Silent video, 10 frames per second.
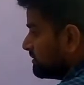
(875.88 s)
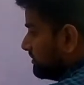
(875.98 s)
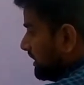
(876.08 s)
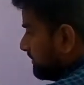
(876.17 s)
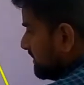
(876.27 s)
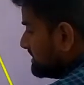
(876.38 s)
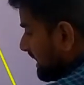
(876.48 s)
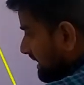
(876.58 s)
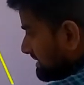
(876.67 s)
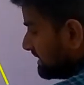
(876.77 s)
So that means
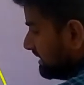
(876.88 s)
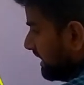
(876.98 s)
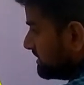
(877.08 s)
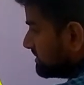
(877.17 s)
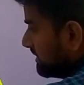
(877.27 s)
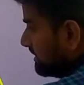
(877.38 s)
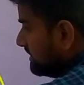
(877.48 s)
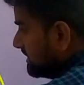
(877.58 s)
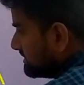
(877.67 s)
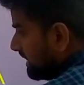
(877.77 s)
I can say
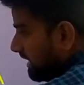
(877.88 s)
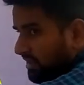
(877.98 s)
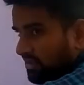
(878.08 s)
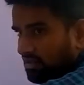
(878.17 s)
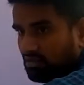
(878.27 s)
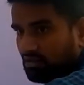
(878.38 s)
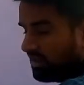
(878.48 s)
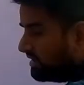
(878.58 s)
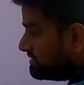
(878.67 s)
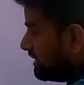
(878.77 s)
that this angle
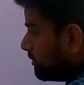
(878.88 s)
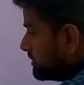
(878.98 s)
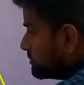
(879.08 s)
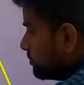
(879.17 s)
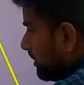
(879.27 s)
is equals to